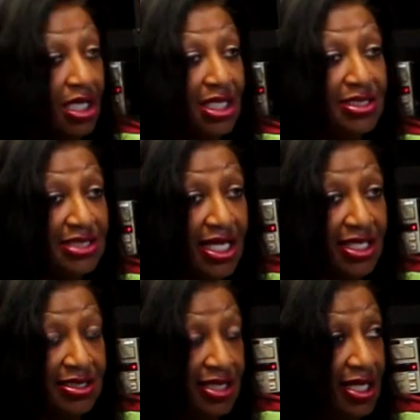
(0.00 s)
He
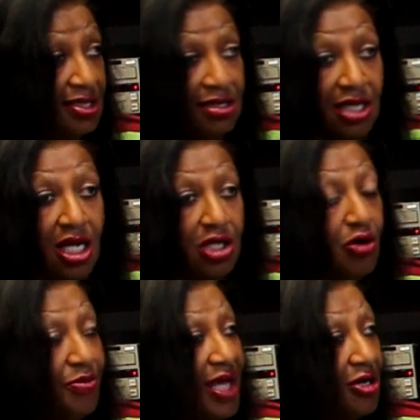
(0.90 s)
says that
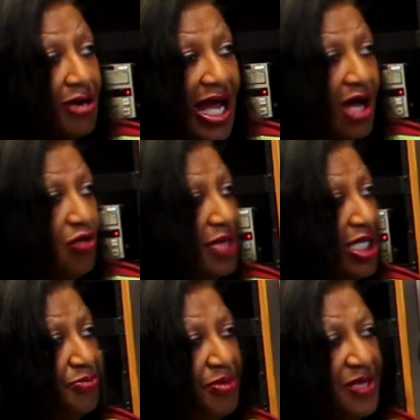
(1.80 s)
no matter how
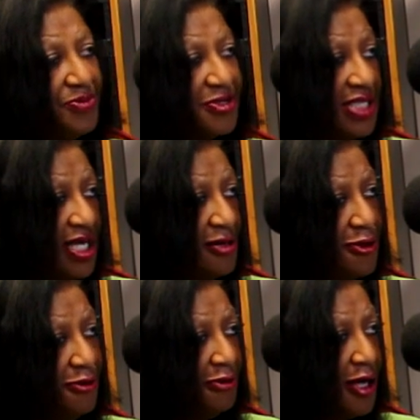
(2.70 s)
many people tell
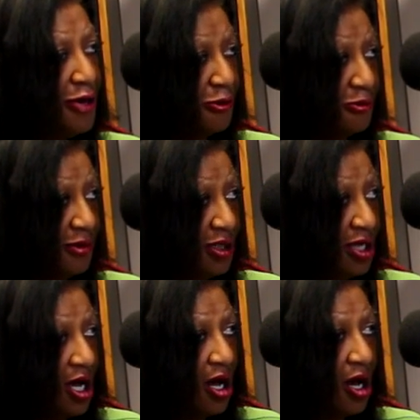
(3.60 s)
you no,
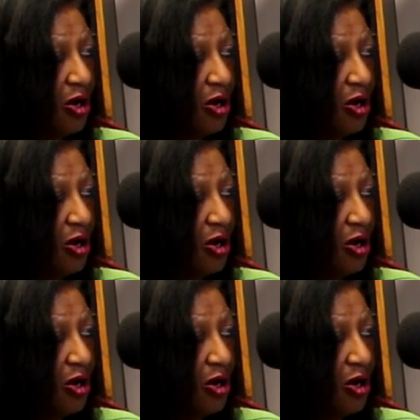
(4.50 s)
mm-hmm.